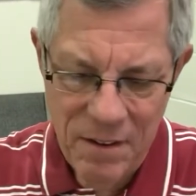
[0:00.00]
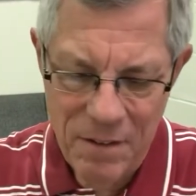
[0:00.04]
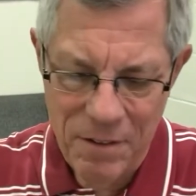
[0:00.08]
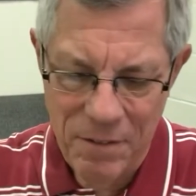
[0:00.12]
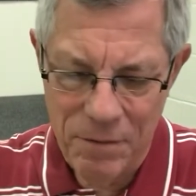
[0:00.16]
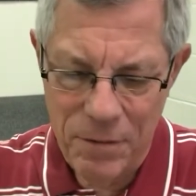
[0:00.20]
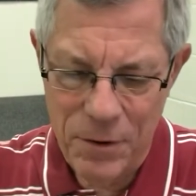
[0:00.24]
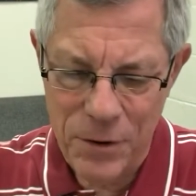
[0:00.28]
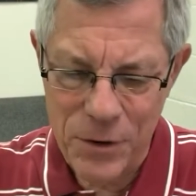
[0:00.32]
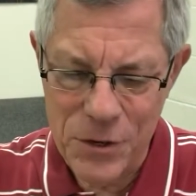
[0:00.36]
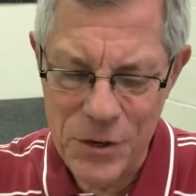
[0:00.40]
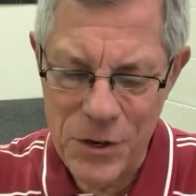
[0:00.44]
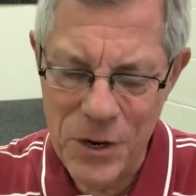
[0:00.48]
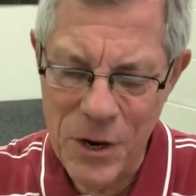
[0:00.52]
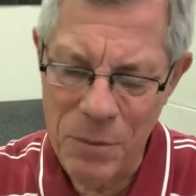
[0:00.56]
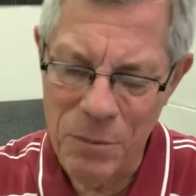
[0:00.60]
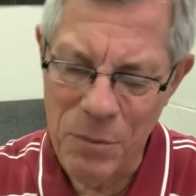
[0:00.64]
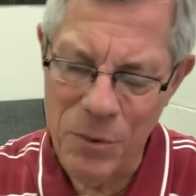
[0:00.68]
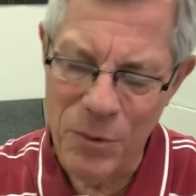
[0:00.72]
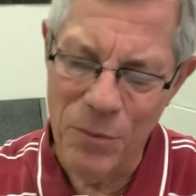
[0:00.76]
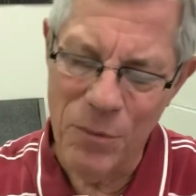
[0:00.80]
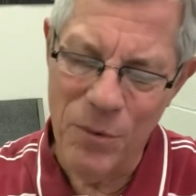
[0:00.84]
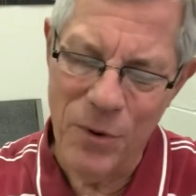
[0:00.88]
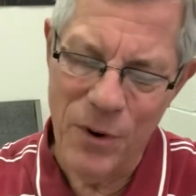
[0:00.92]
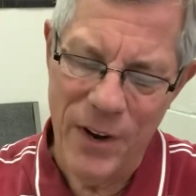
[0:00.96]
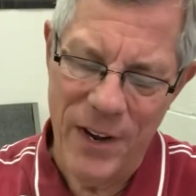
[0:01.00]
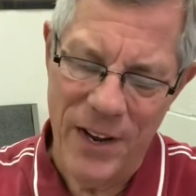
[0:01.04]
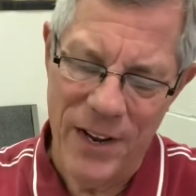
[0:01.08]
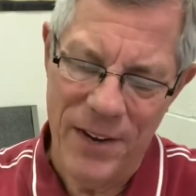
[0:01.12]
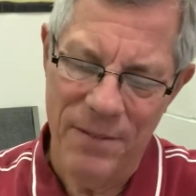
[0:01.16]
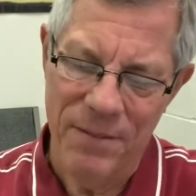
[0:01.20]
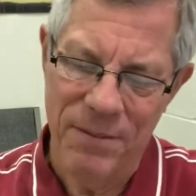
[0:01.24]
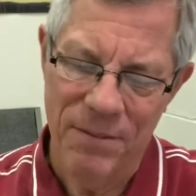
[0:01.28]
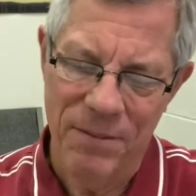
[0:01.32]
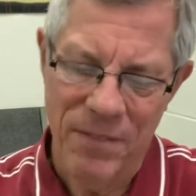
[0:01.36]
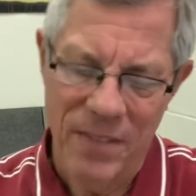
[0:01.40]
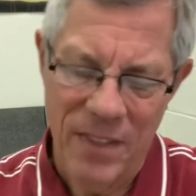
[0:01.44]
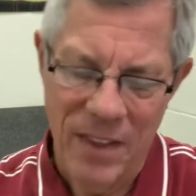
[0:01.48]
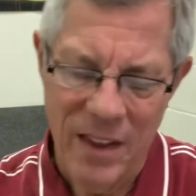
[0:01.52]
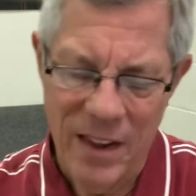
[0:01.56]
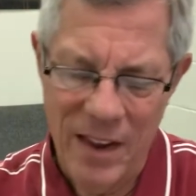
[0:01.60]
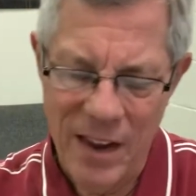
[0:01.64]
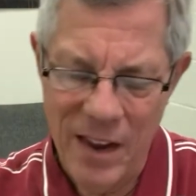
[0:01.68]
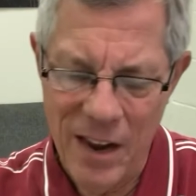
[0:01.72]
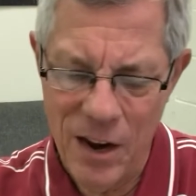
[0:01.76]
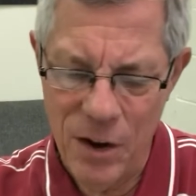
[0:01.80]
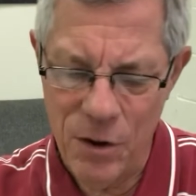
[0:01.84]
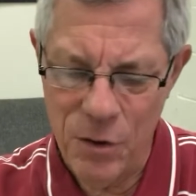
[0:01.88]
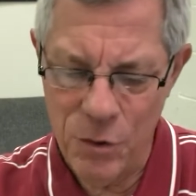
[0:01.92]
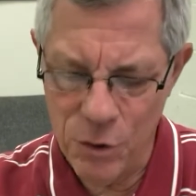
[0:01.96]
Verse number one
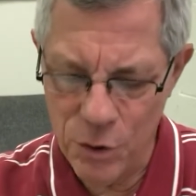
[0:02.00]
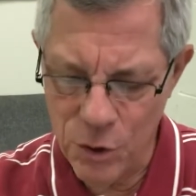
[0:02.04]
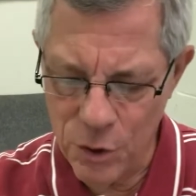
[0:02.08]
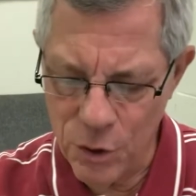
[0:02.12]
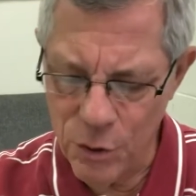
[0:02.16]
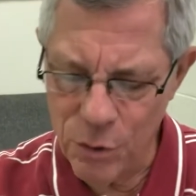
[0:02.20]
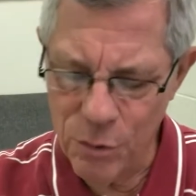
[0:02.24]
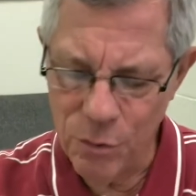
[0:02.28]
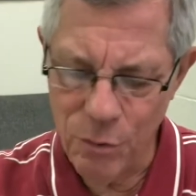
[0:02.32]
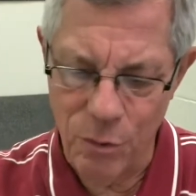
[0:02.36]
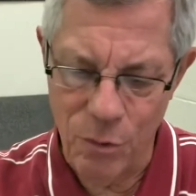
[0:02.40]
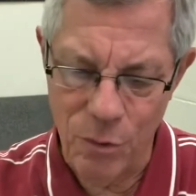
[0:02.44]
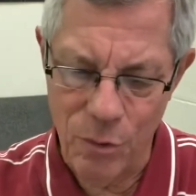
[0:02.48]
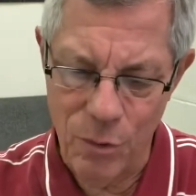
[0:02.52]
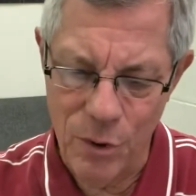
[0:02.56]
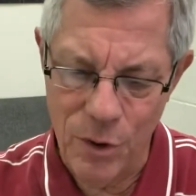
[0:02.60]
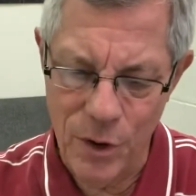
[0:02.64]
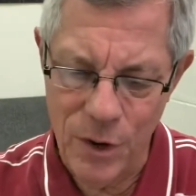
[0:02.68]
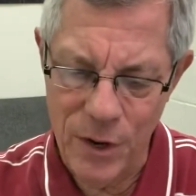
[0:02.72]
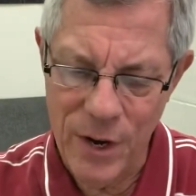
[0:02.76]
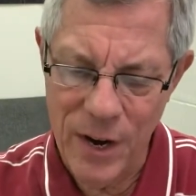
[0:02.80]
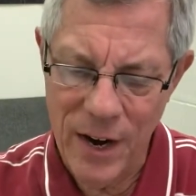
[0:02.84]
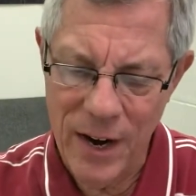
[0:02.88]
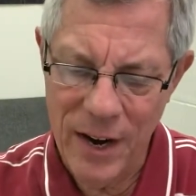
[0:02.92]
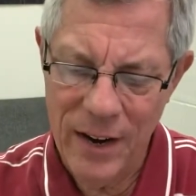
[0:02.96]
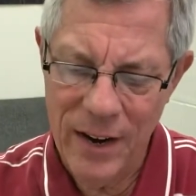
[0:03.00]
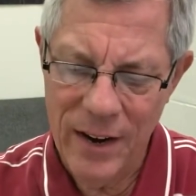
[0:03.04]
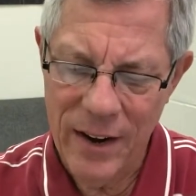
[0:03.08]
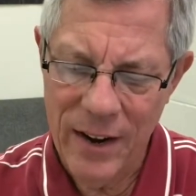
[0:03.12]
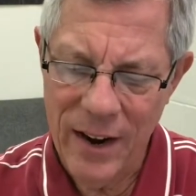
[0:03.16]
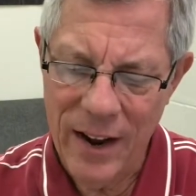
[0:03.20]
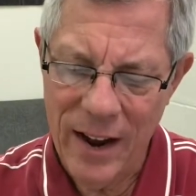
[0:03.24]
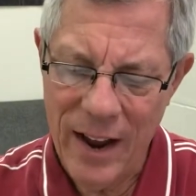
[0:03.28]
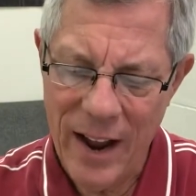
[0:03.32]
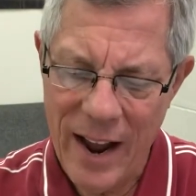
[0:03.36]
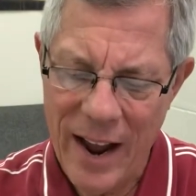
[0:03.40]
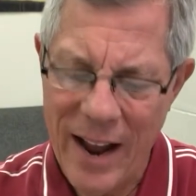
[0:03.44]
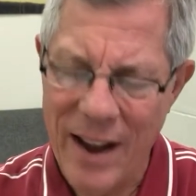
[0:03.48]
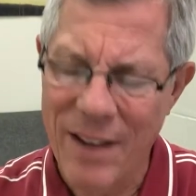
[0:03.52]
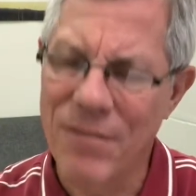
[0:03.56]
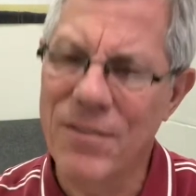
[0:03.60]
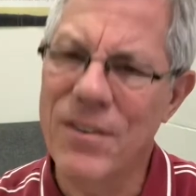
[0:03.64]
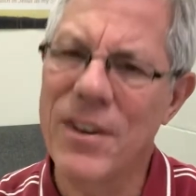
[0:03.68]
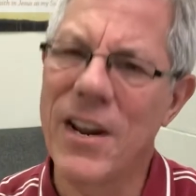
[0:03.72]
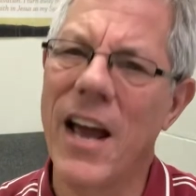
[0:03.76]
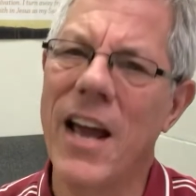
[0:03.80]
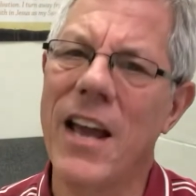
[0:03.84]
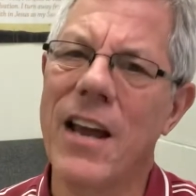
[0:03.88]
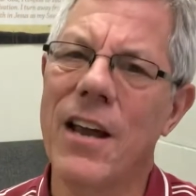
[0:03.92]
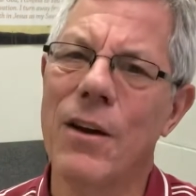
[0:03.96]
In you, Lord, I've
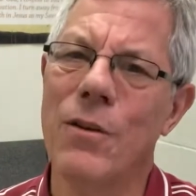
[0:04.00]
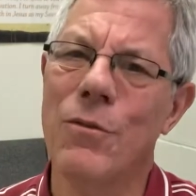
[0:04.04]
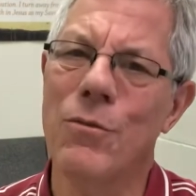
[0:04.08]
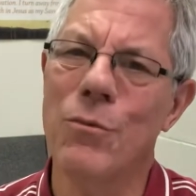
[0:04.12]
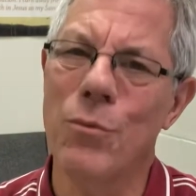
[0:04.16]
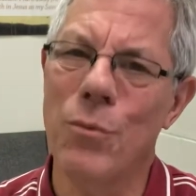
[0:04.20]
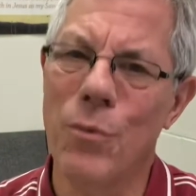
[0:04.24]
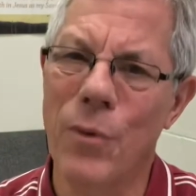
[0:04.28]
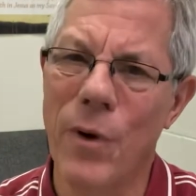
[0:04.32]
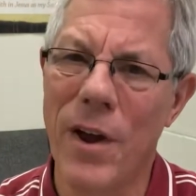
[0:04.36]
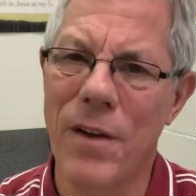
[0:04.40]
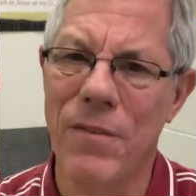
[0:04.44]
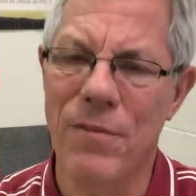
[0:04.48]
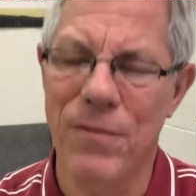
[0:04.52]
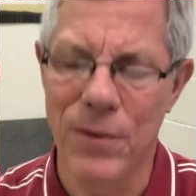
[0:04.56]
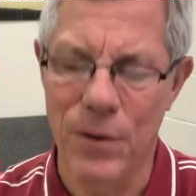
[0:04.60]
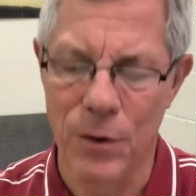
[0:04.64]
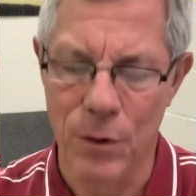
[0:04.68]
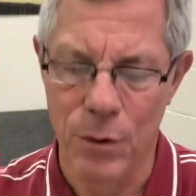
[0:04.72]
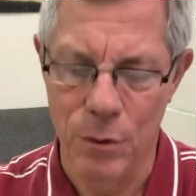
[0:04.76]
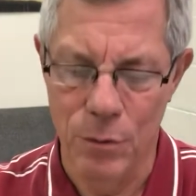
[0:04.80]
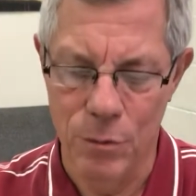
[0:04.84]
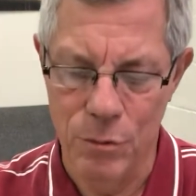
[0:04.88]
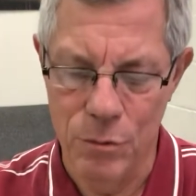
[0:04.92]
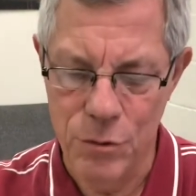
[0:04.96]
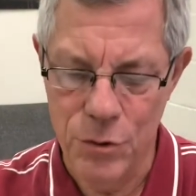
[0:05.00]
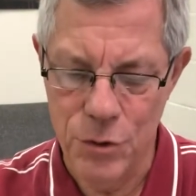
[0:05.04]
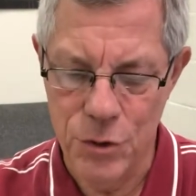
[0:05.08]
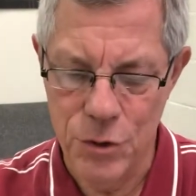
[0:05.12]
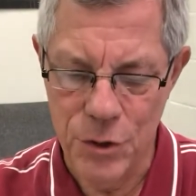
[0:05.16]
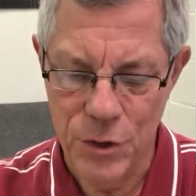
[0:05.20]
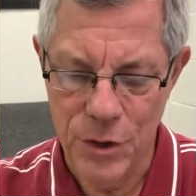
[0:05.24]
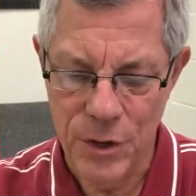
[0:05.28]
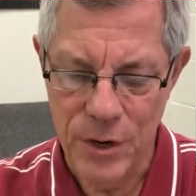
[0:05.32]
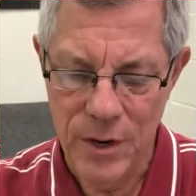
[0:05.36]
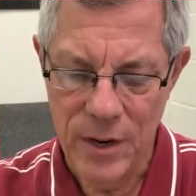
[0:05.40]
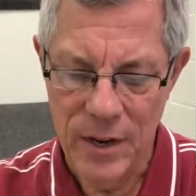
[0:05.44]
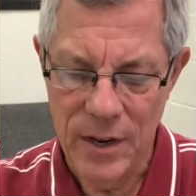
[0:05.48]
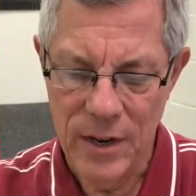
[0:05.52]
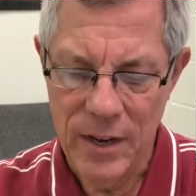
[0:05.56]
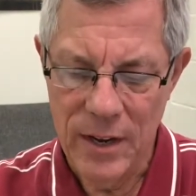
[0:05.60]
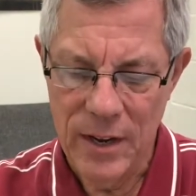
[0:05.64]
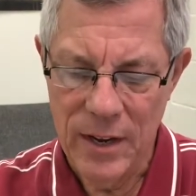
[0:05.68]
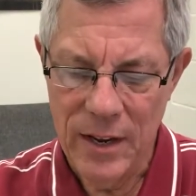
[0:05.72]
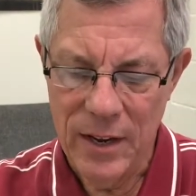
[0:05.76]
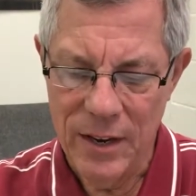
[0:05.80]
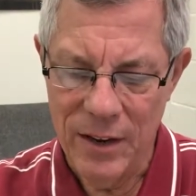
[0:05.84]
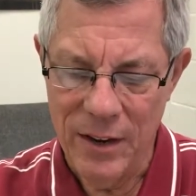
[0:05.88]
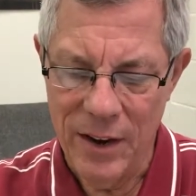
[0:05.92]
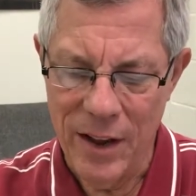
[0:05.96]
taken refuge.
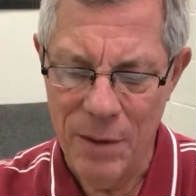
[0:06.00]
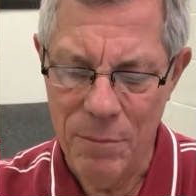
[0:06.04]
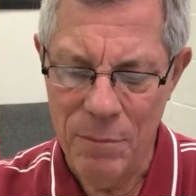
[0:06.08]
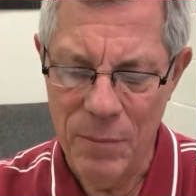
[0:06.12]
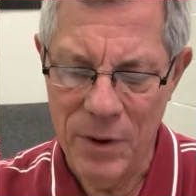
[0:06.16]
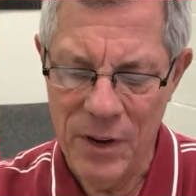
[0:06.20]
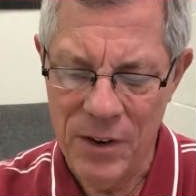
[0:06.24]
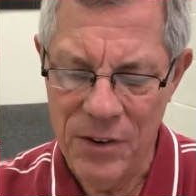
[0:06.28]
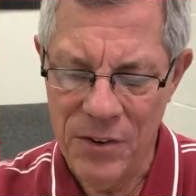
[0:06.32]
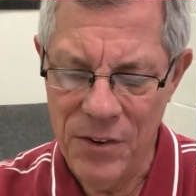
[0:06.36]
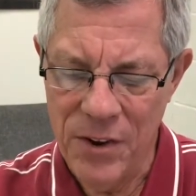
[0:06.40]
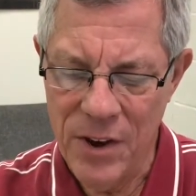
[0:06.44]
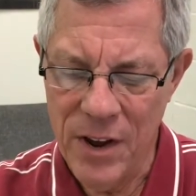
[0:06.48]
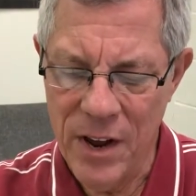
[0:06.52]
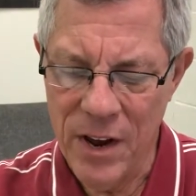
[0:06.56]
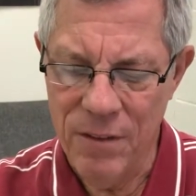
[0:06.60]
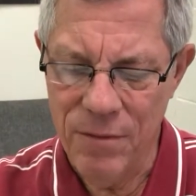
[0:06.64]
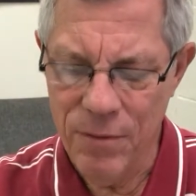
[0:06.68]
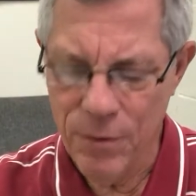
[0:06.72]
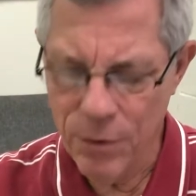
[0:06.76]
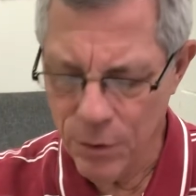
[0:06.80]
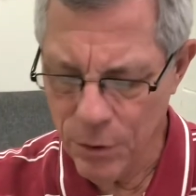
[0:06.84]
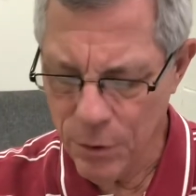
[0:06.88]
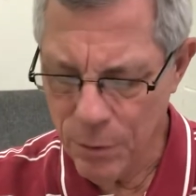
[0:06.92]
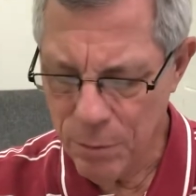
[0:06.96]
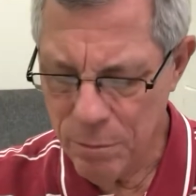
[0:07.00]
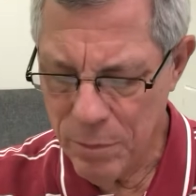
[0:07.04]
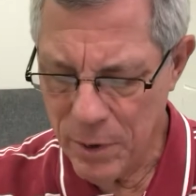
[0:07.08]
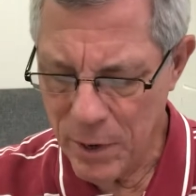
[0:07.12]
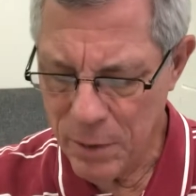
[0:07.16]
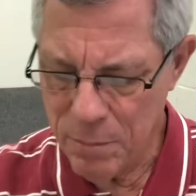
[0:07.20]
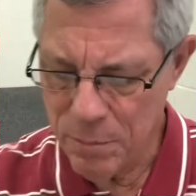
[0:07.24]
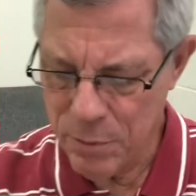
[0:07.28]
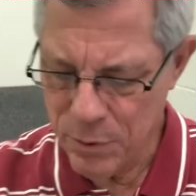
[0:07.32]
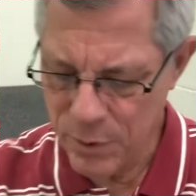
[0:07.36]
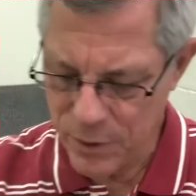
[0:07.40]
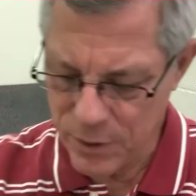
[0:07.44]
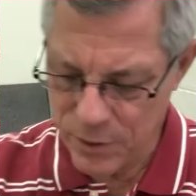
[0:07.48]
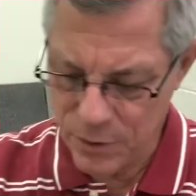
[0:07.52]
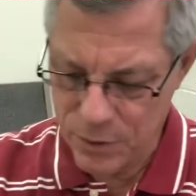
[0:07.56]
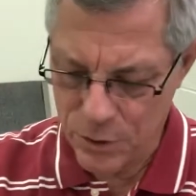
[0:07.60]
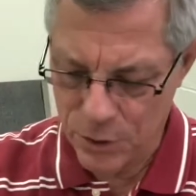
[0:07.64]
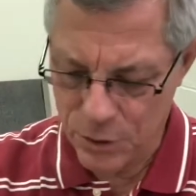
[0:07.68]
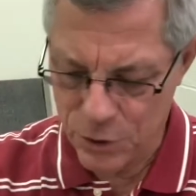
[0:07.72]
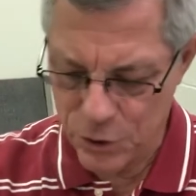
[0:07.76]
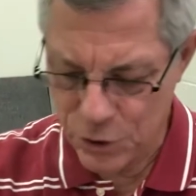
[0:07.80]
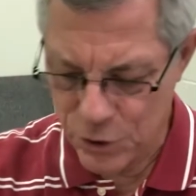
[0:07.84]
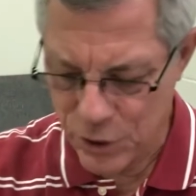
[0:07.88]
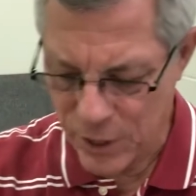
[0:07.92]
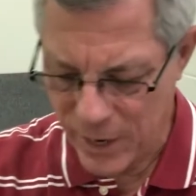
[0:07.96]
Let me never be put to
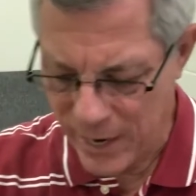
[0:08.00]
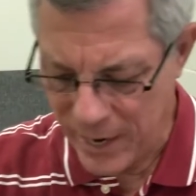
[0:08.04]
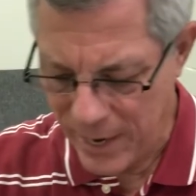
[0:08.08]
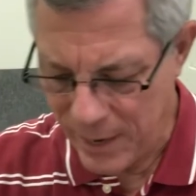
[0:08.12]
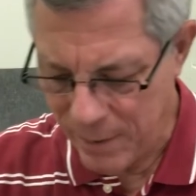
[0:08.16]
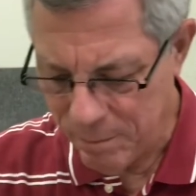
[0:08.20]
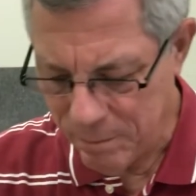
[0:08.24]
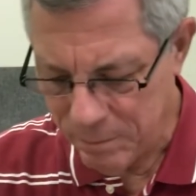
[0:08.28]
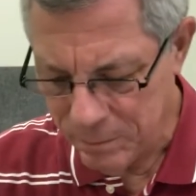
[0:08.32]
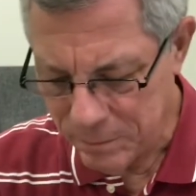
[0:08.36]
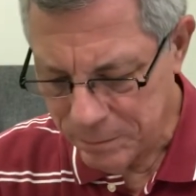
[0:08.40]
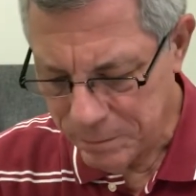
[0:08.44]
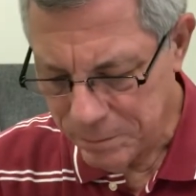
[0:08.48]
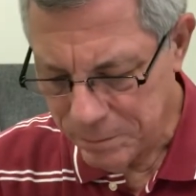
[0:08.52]
shame.